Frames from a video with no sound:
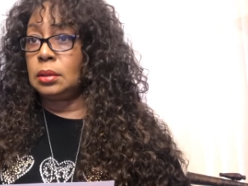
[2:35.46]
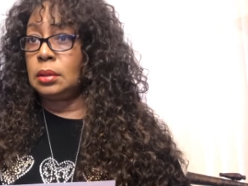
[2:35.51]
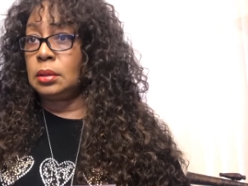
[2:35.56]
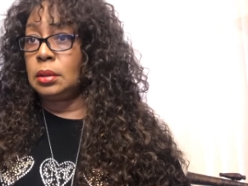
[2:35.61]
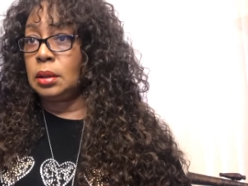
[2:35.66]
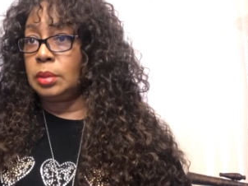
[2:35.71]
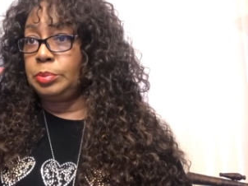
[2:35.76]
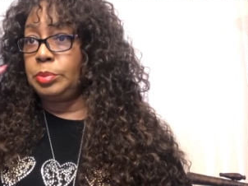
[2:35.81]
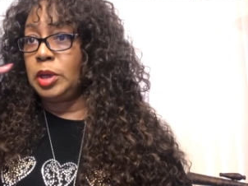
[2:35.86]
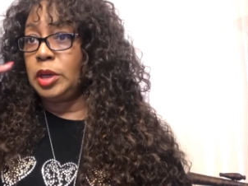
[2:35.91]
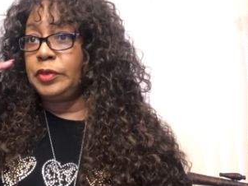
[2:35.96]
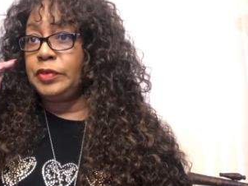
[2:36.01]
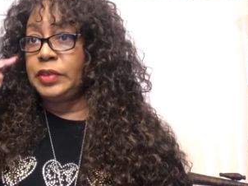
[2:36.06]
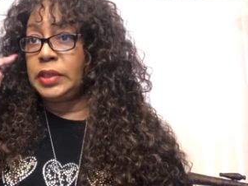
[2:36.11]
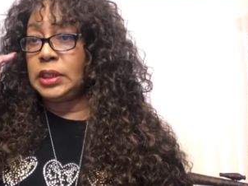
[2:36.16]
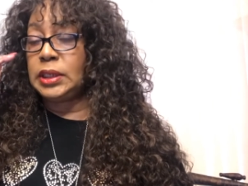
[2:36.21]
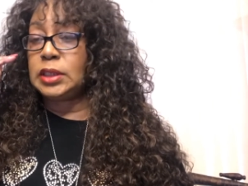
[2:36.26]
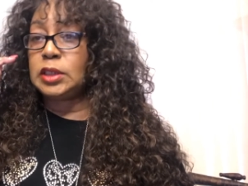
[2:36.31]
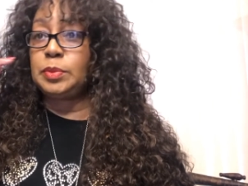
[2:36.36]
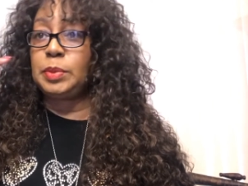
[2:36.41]
uh,
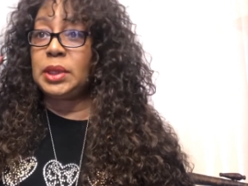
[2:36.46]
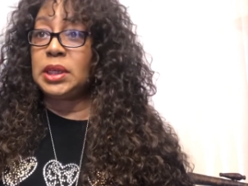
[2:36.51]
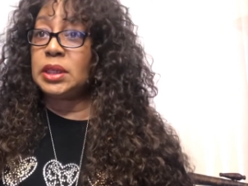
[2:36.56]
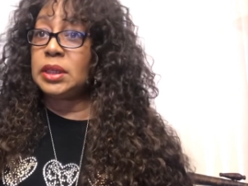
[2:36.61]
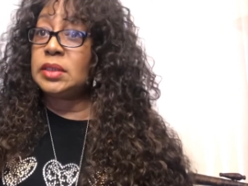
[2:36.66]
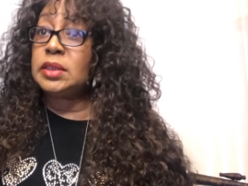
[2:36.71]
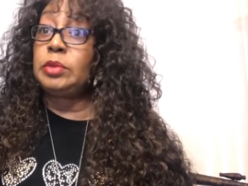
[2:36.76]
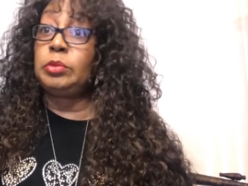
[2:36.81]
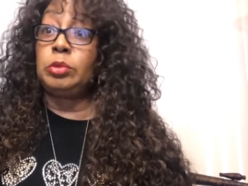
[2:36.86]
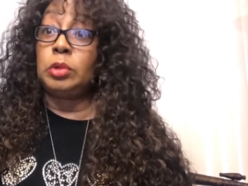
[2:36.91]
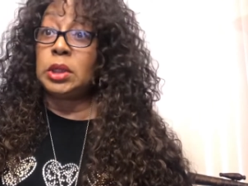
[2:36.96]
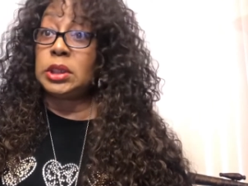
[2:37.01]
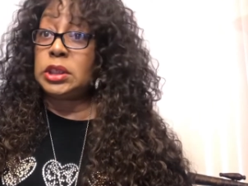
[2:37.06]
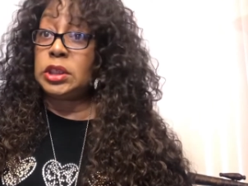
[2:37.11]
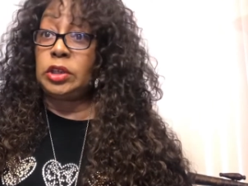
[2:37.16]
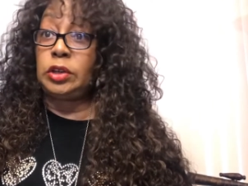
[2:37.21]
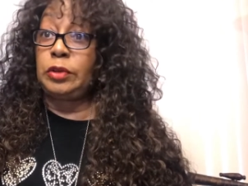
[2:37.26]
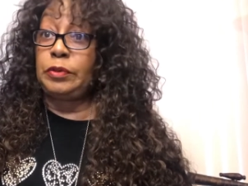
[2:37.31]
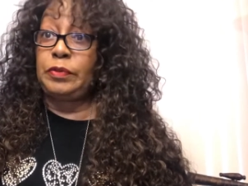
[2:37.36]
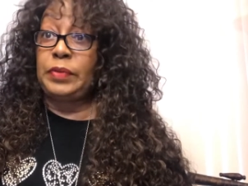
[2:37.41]
puffiness because it runs
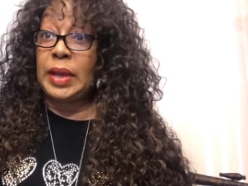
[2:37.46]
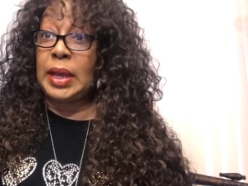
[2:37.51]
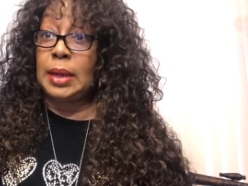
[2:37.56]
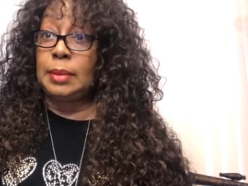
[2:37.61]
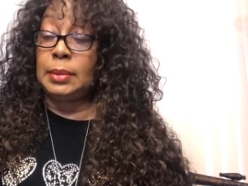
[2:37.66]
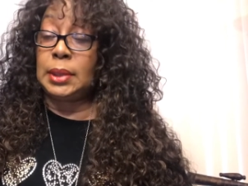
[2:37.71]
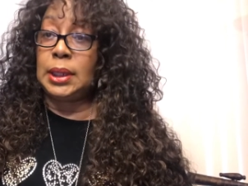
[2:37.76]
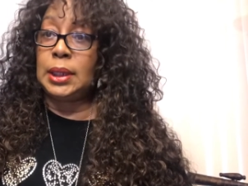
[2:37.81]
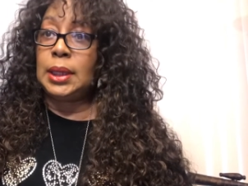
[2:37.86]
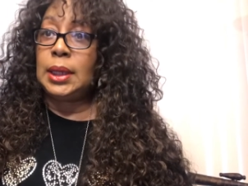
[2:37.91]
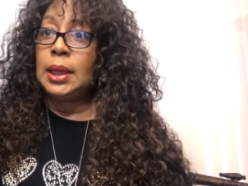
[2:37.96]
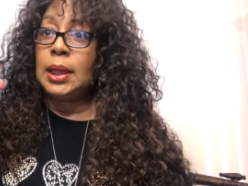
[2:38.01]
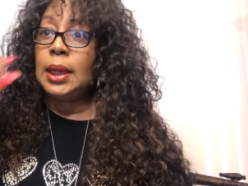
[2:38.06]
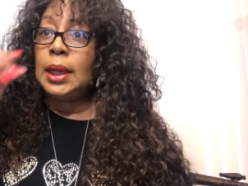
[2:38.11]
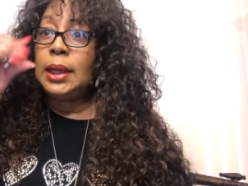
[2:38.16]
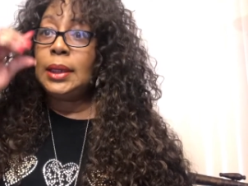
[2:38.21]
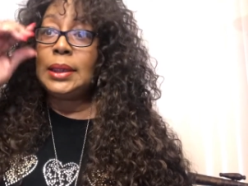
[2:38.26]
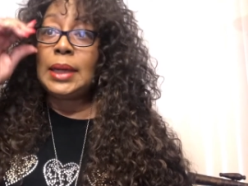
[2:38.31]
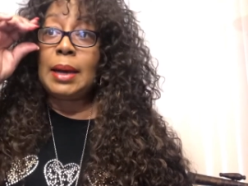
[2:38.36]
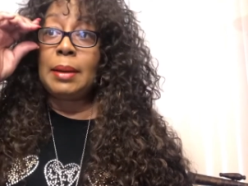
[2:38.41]
in your family.
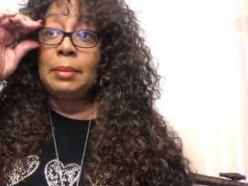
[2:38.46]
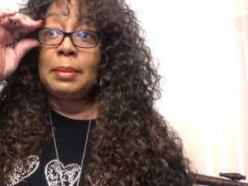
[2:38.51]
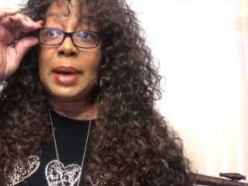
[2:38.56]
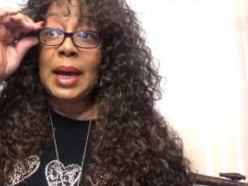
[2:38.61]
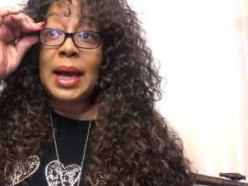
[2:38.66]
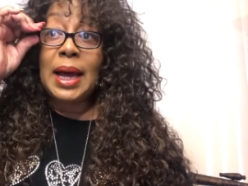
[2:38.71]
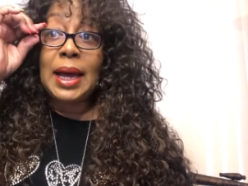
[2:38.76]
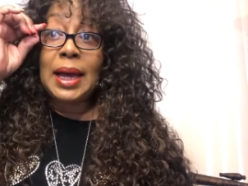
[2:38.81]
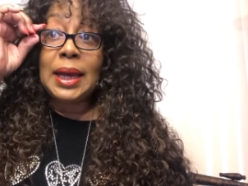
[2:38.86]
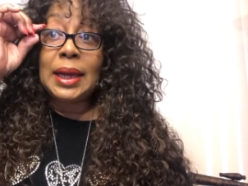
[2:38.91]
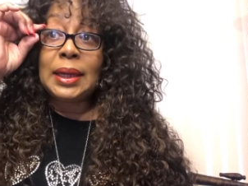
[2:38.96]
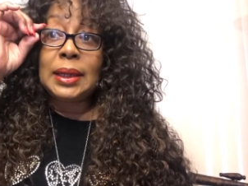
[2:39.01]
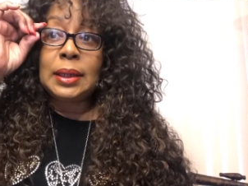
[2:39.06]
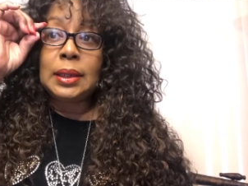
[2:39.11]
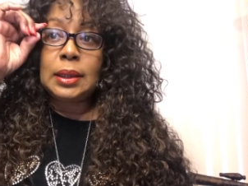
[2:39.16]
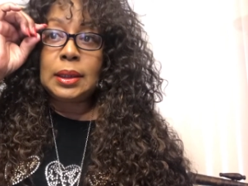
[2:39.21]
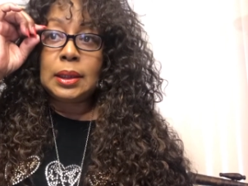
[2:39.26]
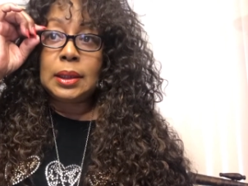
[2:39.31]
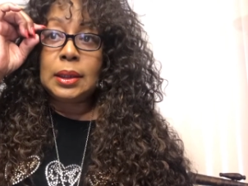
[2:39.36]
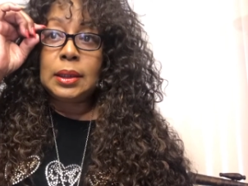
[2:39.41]
Now mine,
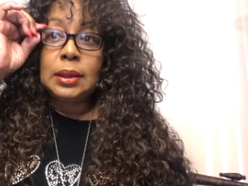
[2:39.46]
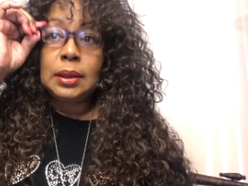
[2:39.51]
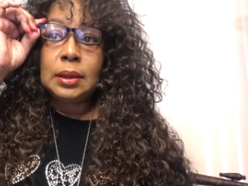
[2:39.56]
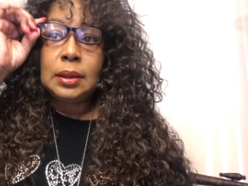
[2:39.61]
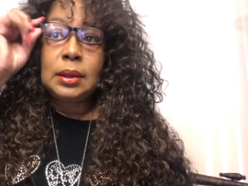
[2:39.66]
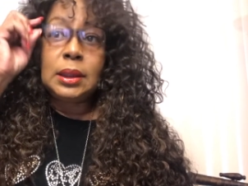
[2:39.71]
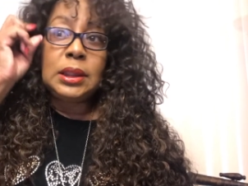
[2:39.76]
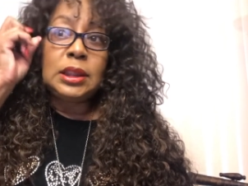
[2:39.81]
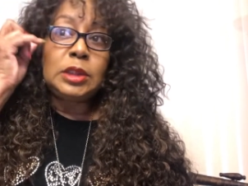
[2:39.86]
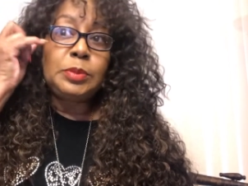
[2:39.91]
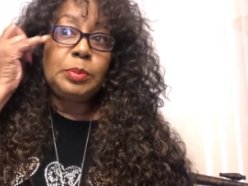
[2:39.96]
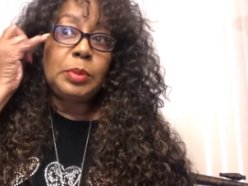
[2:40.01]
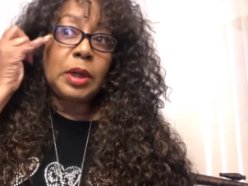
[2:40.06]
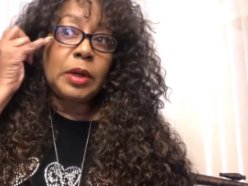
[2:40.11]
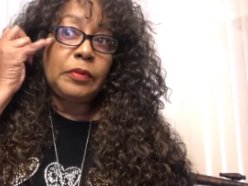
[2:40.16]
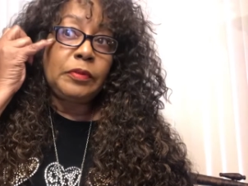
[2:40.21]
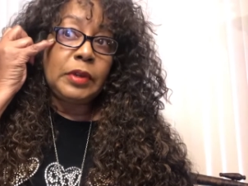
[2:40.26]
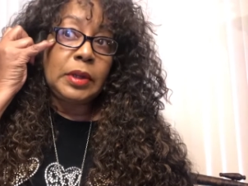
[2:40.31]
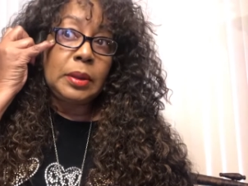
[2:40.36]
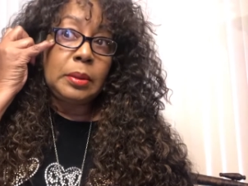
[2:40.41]
these
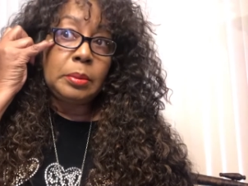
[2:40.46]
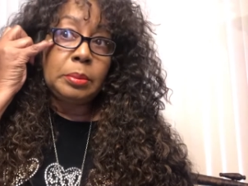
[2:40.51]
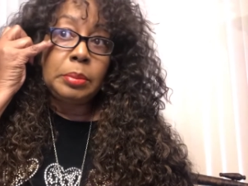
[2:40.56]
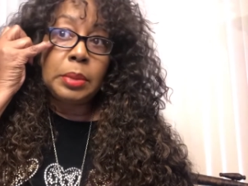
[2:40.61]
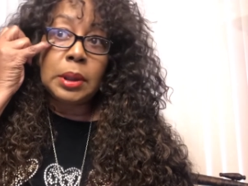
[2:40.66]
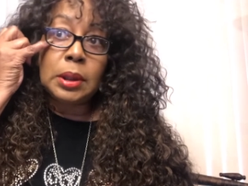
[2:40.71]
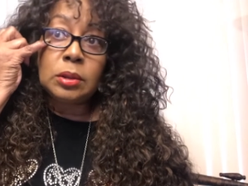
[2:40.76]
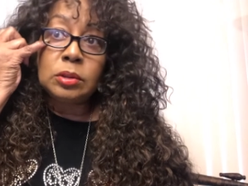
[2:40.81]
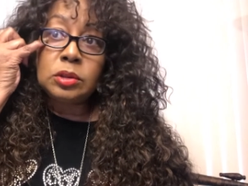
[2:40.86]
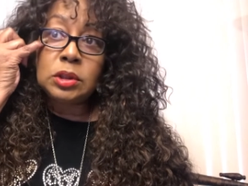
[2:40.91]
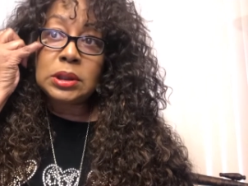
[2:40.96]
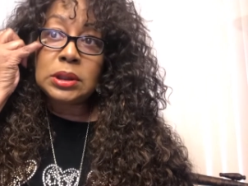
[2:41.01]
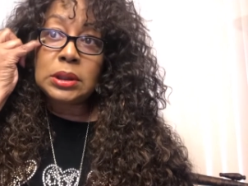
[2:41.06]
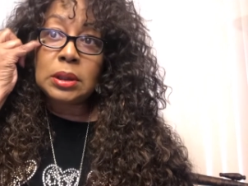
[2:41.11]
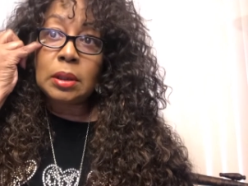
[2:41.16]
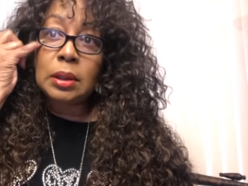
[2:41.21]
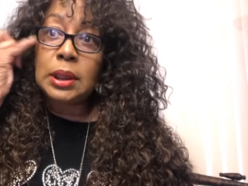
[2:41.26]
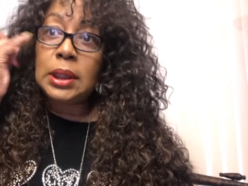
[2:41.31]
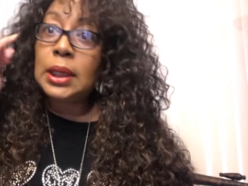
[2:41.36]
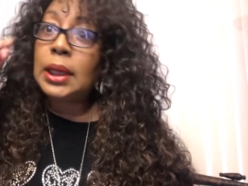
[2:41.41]
puffy bulges on the